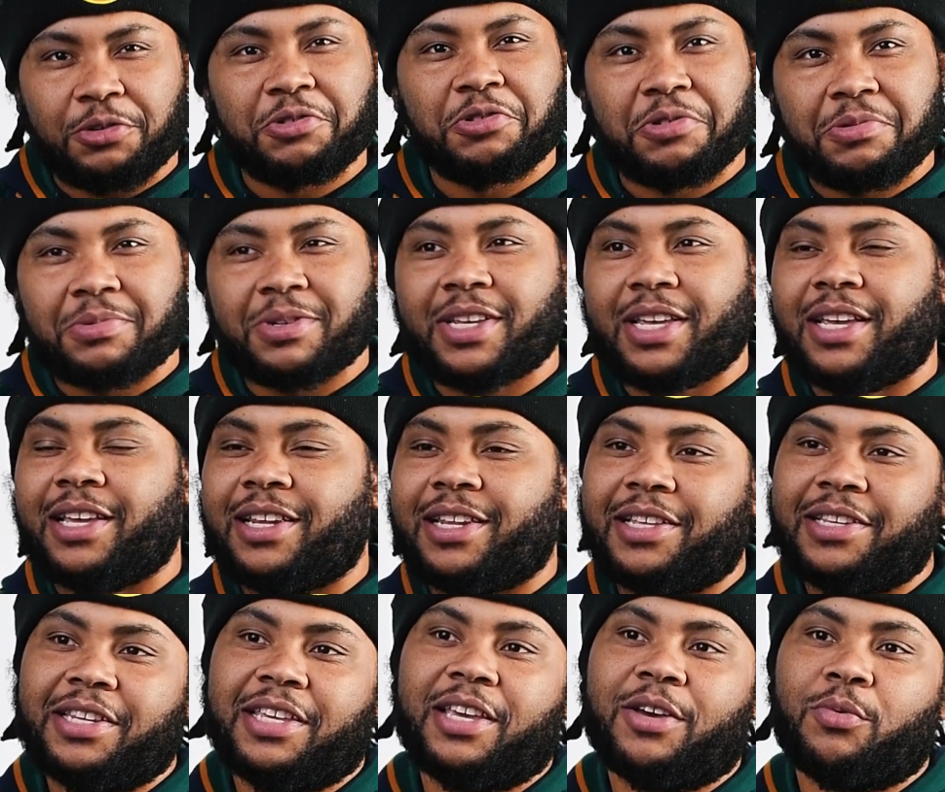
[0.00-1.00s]
You know what I'm saying?
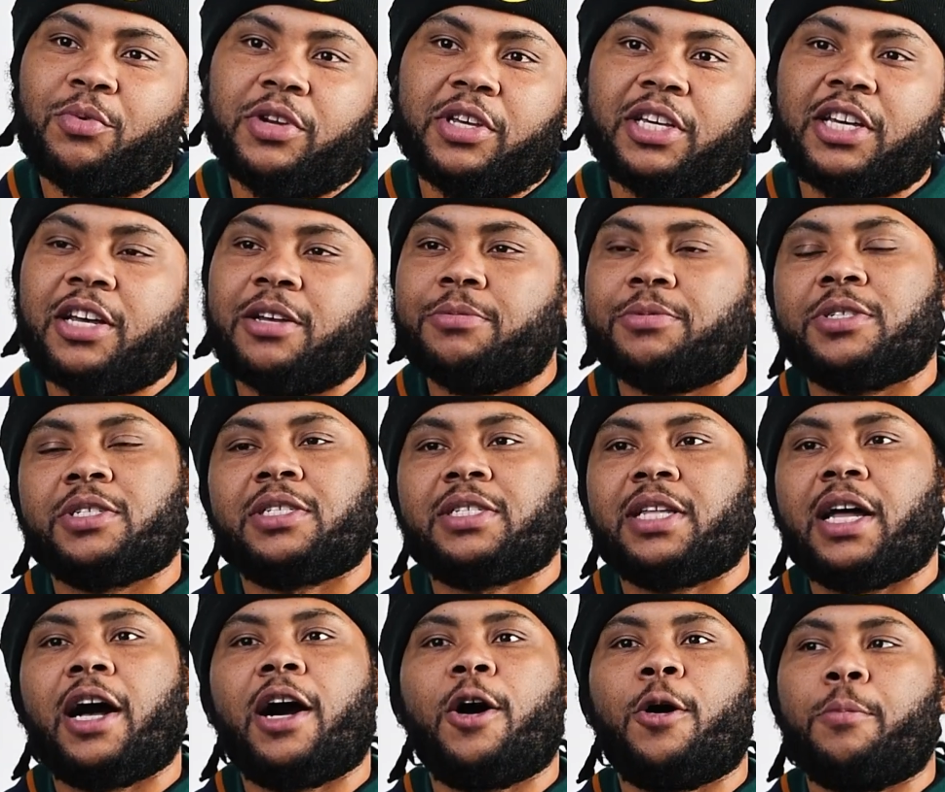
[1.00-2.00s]
And then when it comes to
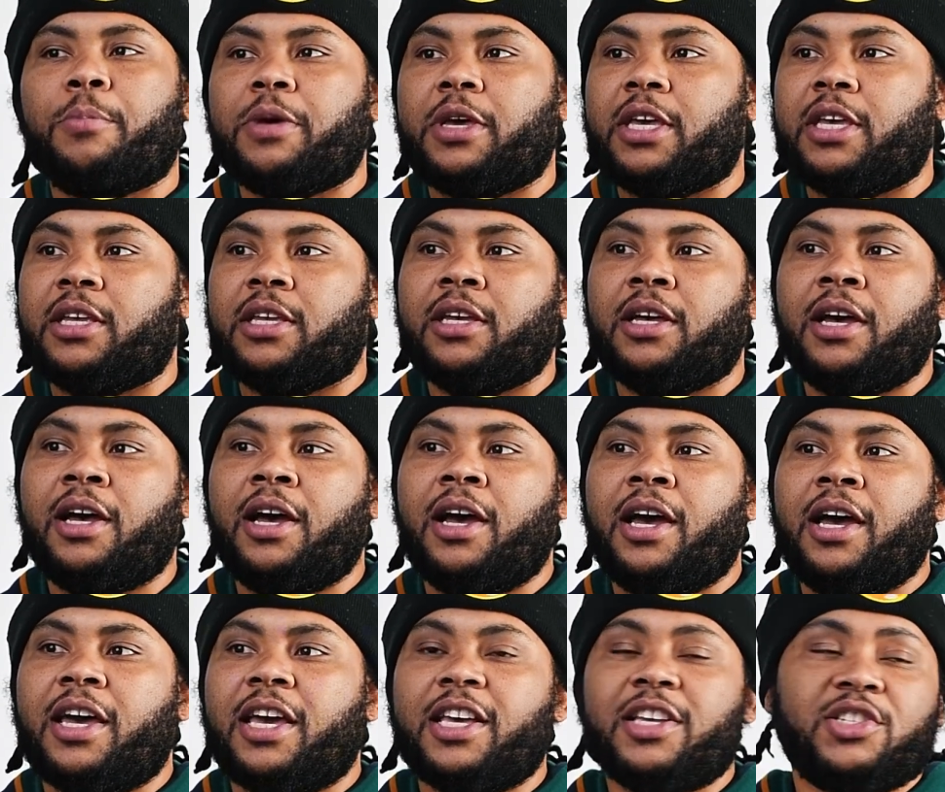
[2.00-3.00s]
style, man,
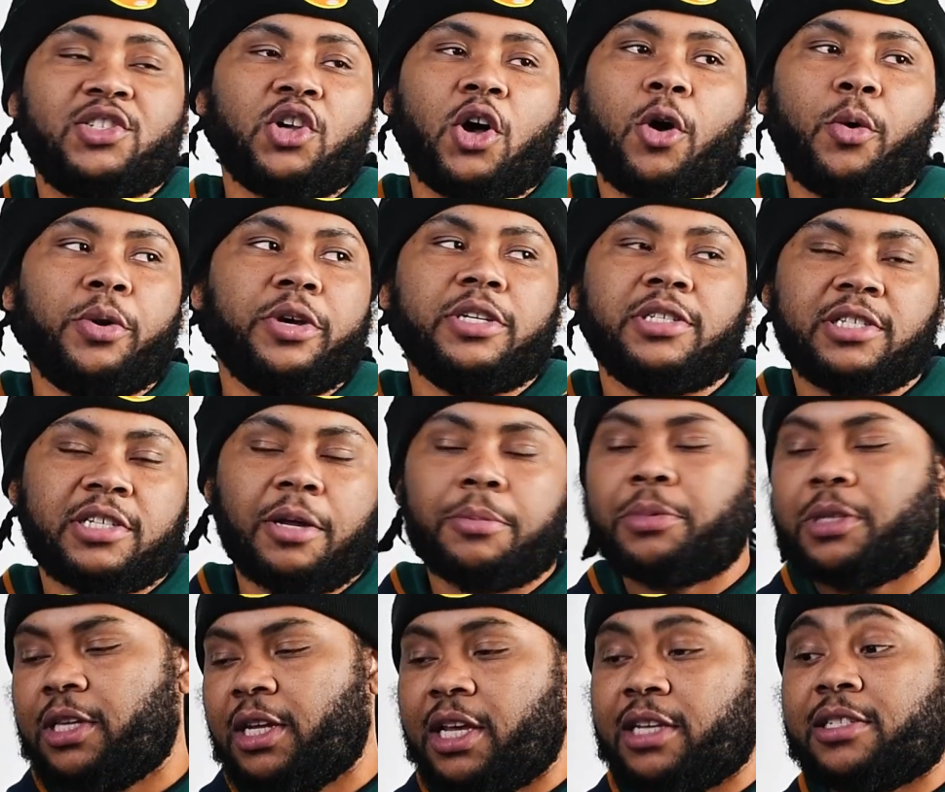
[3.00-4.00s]
it's always
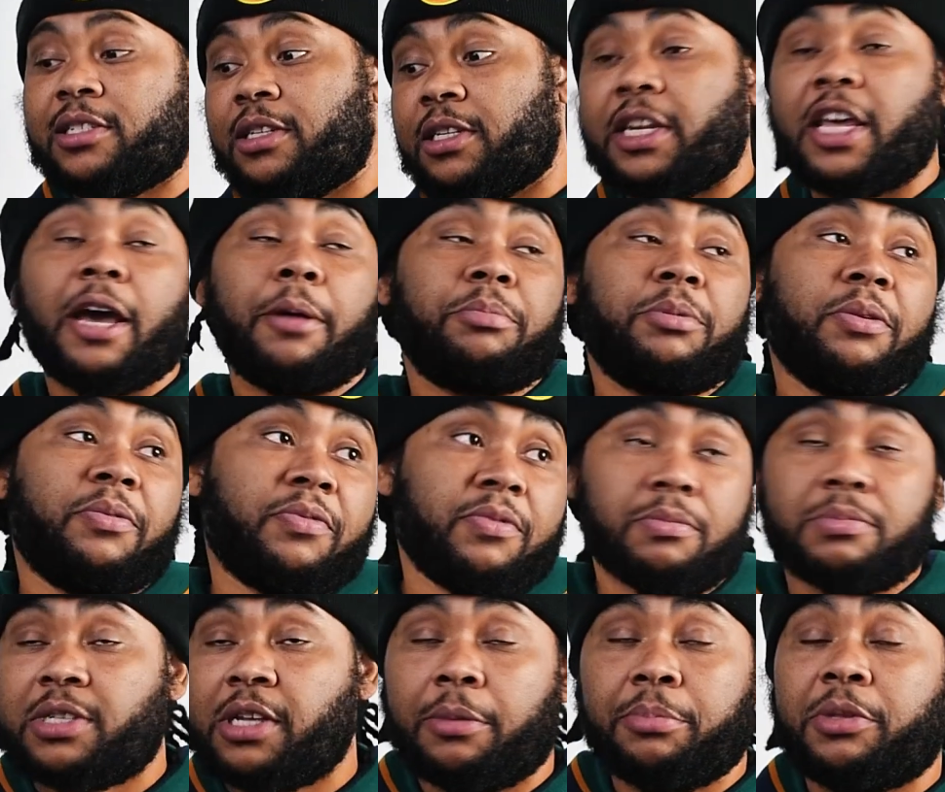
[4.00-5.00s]
something that's adapted
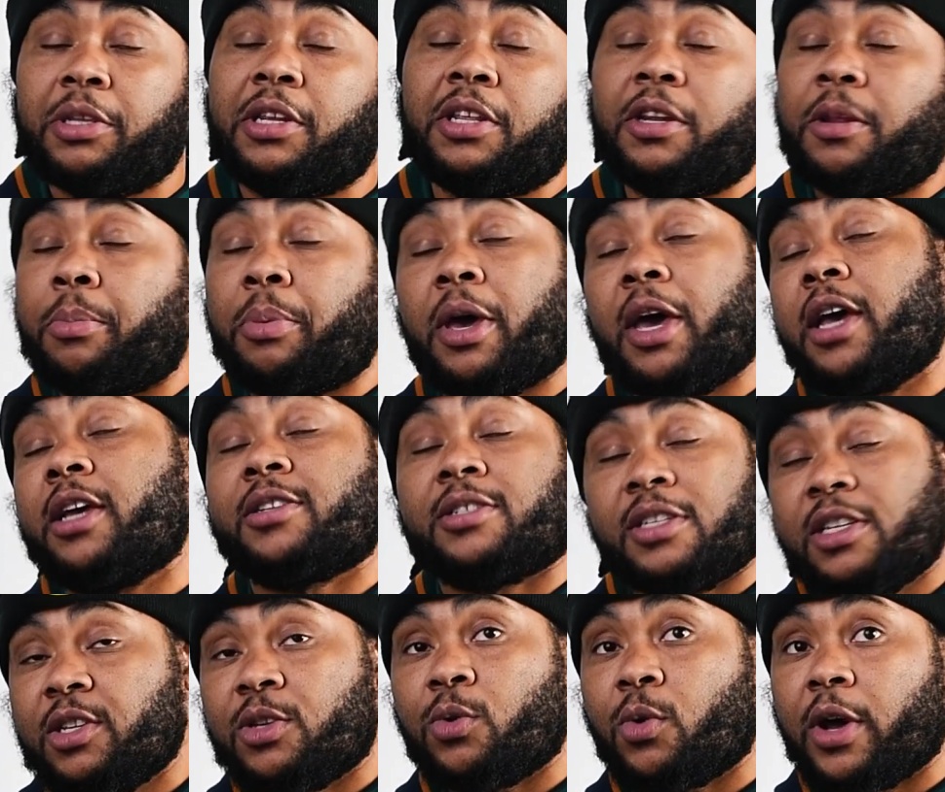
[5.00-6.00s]
from something in the past
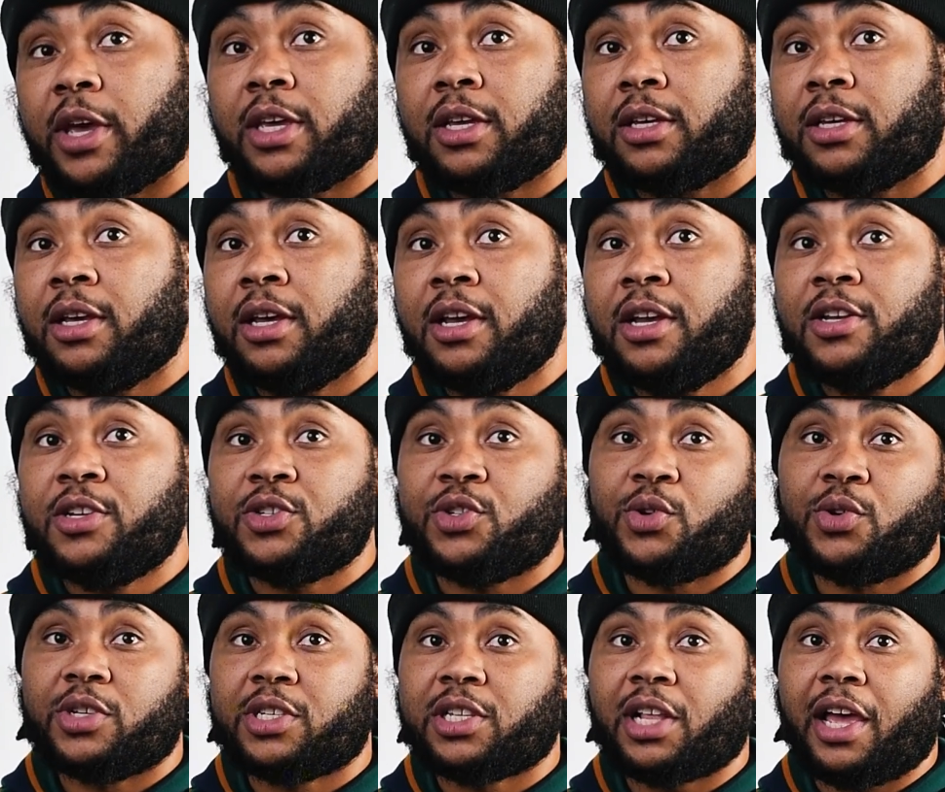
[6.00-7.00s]
anyway.
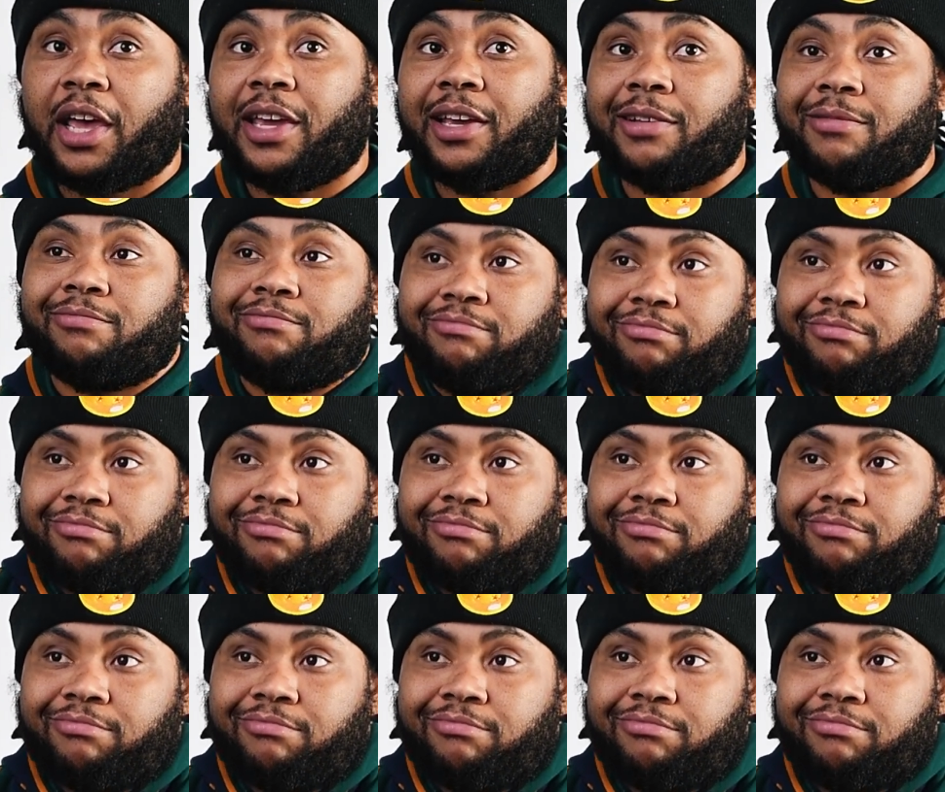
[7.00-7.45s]
So it's like,